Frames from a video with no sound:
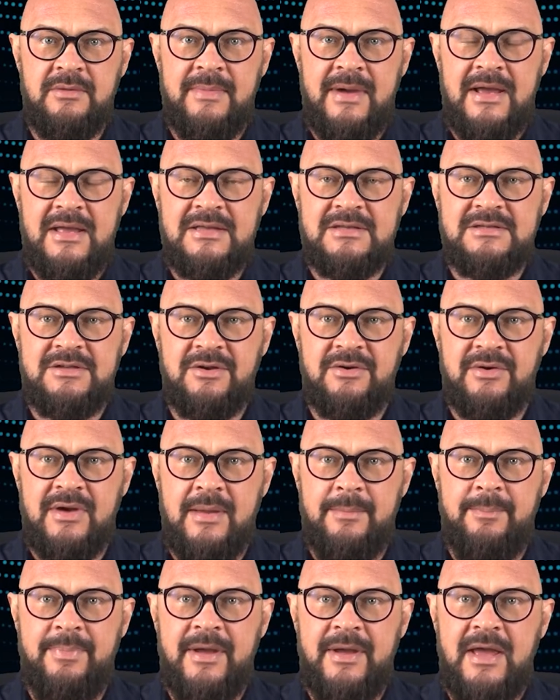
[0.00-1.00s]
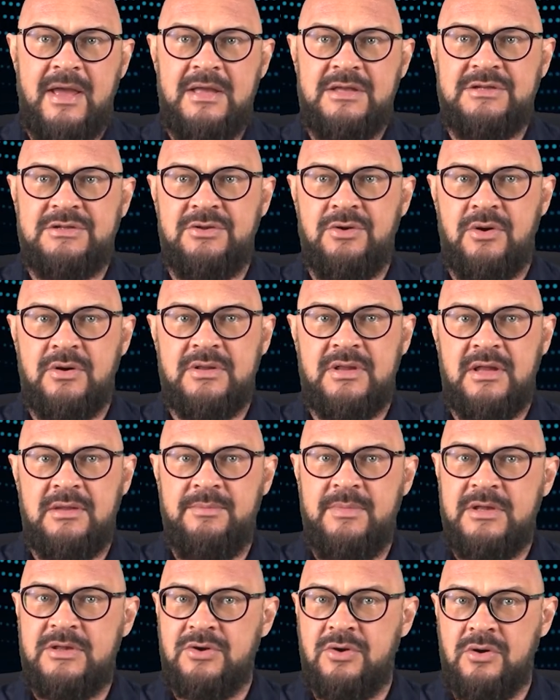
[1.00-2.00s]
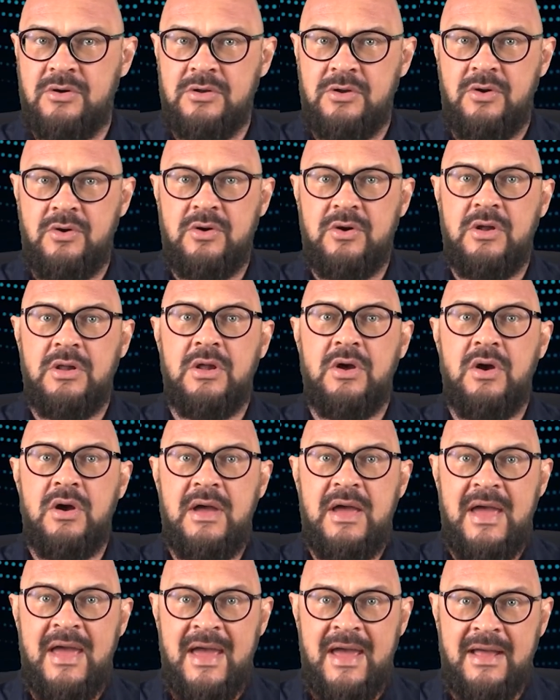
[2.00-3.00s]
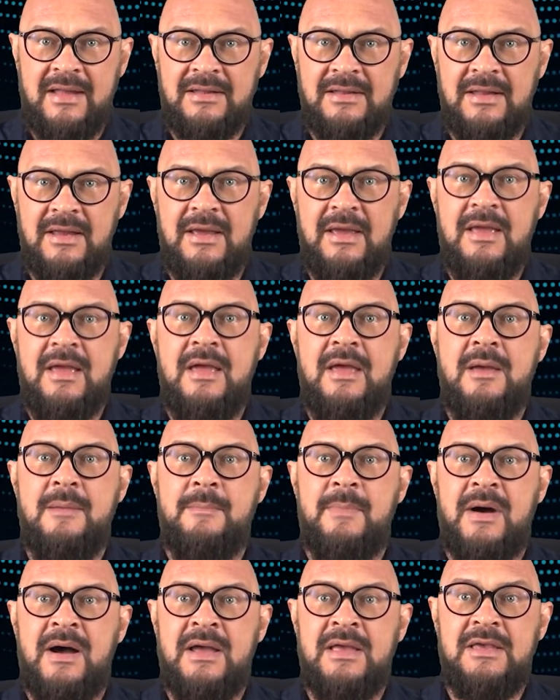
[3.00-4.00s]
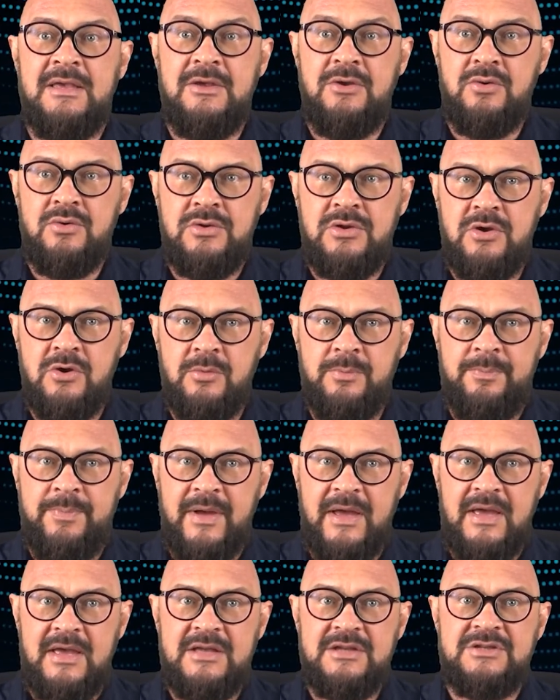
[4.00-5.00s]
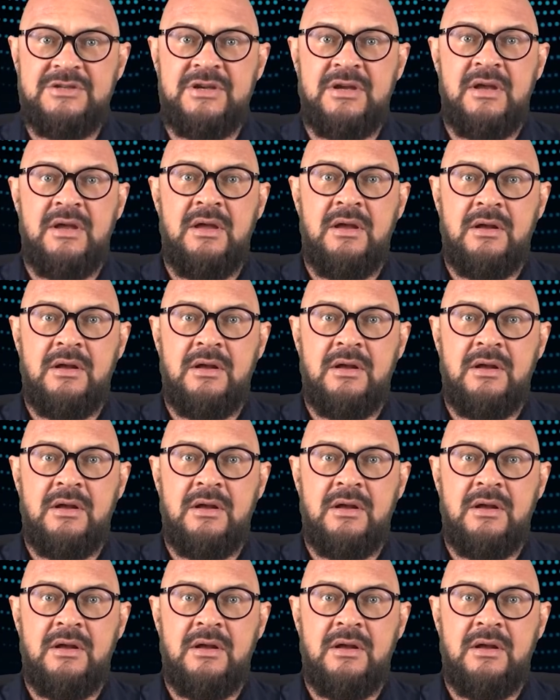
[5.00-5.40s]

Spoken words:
my Instagram page, Dr. Dmitrok Local, and my YouTube page,